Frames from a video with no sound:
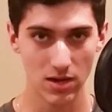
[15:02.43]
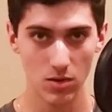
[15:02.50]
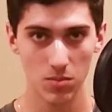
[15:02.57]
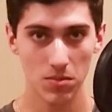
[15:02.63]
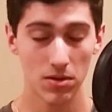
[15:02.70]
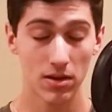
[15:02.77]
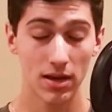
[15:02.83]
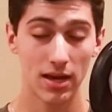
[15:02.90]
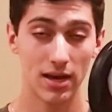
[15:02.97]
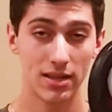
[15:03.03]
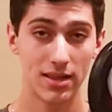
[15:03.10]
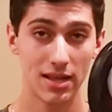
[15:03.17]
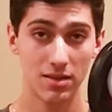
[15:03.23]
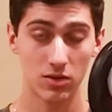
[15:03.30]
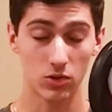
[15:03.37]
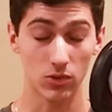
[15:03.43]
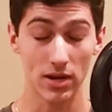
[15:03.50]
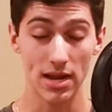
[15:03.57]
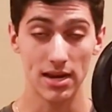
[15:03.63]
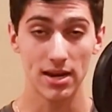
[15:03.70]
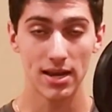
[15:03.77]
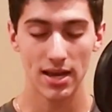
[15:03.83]
a cube, that's
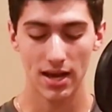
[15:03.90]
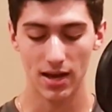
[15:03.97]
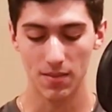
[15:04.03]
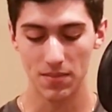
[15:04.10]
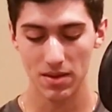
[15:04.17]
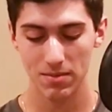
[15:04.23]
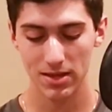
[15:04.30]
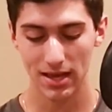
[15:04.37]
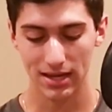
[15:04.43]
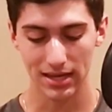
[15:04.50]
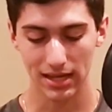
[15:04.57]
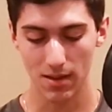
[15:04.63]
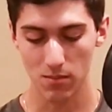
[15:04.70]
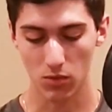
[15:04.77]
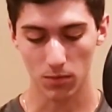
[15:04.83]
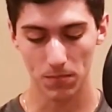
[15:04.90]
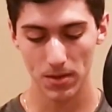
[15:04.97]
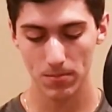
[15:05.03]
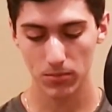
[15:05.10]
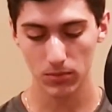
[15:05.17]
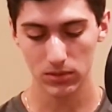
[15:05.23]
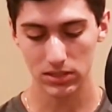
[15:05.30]
great. Maybe that can get
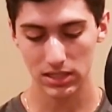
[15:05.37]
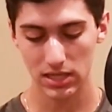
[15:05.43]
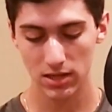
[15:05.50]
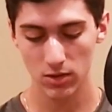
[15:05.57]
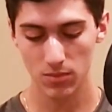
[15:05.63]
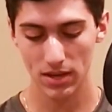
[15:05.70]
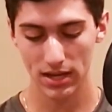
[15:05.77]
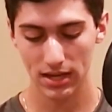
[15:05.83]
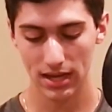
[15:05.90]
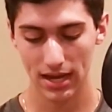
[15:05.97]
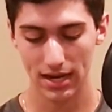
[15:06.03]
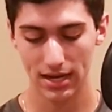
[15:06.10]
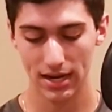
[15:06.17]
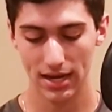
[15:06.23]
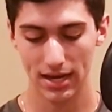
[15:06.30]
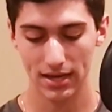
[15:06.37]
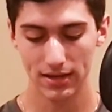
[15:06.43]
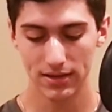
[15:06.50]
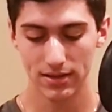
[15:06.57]
more people into cubing, and